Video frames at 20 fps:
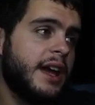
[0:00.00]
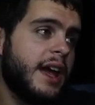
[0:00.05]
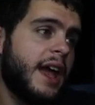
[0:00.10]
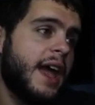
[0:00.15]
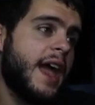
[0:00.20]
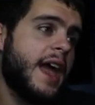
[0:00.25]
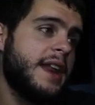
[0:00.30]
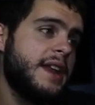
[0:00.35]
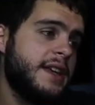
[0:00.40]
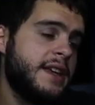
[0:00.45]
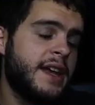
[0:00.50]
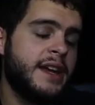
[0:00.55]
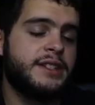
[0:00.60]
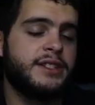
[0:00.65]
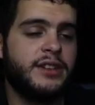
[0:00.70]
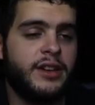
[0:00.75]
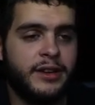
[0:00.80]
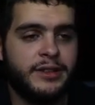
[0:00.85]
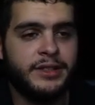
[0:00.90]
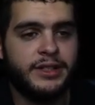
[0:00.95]
And he gets
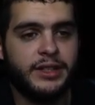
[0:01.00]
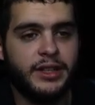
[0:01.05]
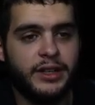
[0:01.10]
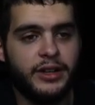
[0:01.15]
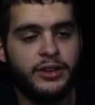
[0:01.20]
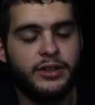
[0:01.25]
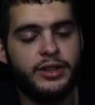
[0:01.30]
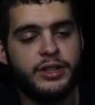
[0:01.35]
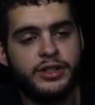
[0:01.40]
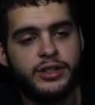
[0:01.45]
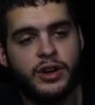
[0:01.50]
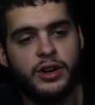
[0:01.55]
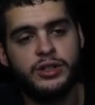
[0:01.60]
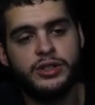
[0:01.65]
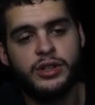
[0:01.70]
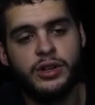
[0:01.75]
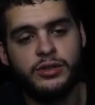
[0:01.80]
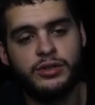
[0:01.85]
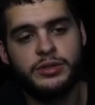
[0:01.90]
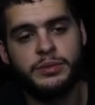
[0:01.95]
Gunslinger. This card's
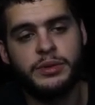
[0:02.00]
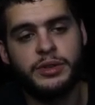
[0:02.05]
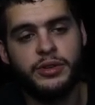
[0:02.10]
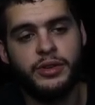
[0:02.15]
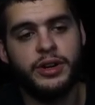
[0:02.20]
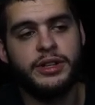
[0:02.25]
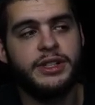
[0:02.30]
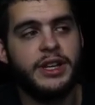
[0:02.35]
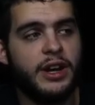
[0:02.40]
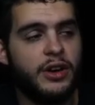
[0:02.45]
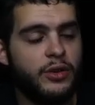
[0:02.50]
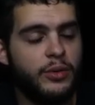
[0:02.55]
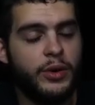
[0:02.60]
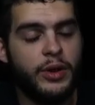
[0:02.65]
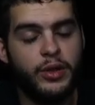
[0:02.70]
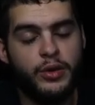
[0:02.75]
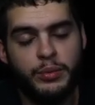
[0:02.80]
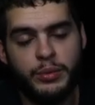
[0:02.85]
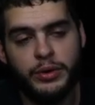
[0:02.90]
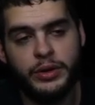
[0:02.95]
going to be crazy. I don't know what
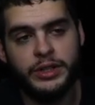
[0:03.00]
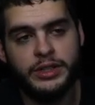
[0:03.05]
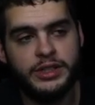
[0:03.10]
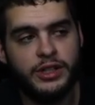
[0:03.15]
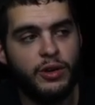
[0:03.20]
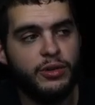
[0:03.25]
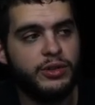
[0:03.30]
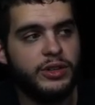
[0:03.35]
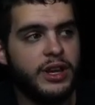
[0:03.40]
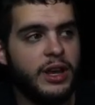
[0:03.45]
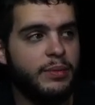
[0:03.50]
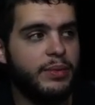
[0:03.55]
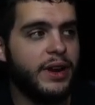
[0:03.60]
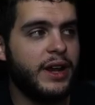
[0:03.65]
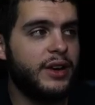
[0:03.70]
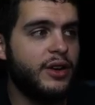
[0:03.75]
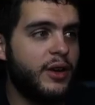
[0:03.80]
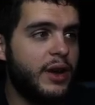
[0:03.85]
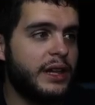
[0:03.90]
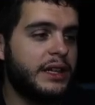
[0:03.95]
other ability he's going to get, but I
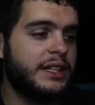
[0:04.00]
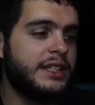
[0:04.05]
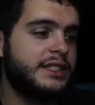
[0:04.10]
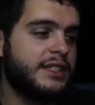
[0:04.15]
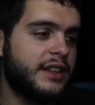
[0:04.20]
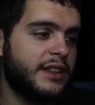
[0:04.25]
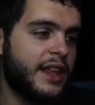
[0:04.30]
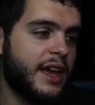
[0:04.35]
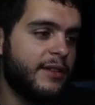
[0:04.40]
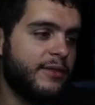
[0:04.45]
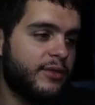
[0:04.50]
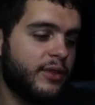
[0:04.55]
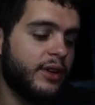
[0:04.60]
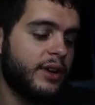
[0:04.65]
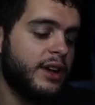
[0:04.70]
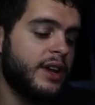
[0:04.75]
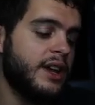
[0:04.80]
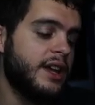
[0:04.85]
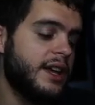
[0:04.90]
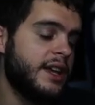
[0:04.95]
know at least on that front,
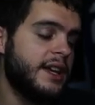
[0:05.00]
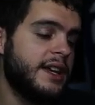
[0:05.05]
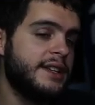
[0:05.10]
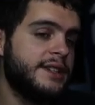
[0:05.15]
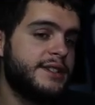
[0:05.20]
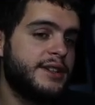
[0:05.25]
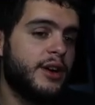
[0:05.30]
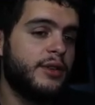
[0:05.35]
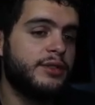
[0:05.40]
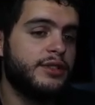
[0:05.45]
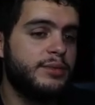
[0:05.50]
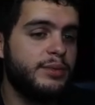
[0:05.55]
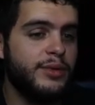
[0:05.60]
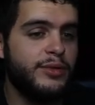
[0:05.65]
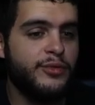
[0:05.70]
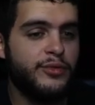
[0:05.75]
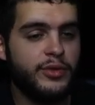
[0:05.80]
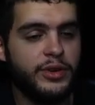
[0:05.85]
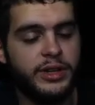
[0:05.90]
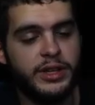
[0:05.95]
he's going to be
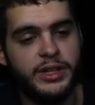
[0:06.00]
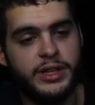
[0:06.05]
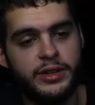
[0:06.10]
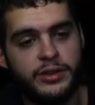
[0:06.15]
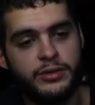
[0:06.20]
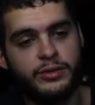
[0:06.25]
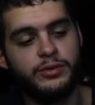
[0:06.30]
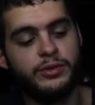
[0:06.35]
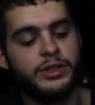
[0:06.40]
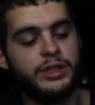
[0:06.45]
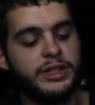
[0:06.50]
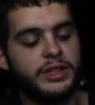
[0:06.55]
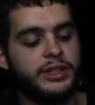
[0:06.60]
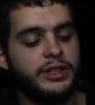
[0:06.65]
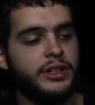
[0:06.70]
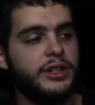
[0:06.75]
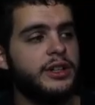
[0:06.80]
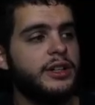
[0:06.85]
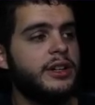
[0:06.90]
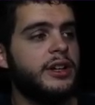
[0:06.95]
really, really
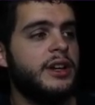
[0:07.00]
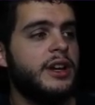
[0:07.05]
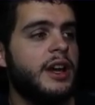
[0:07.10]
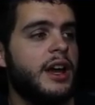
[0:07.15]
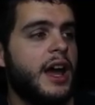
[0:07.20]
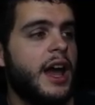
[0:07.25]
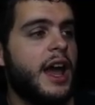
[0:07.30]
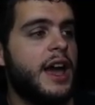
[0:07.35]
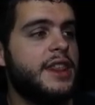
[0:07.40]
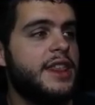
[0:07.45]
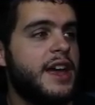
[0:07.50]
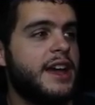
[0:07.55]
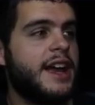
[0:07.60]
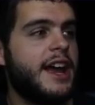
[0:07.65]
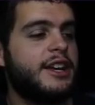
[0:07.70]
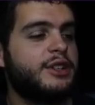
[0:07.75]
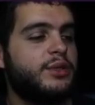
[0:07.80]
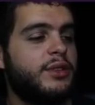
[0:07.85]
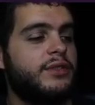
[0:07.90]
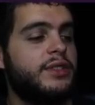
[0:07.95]
good. And then,
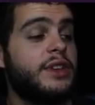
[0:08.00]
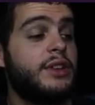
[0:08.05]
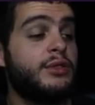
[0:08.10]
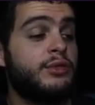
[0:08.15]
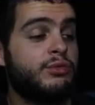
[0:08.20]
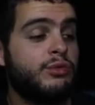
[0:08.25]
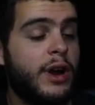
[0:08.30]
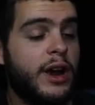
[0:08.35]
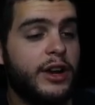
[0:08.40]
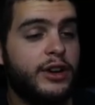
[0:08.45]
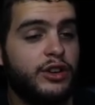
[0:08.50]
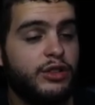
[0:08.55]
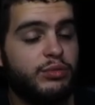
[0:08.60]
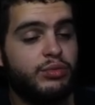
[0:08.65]
guys, we have the Record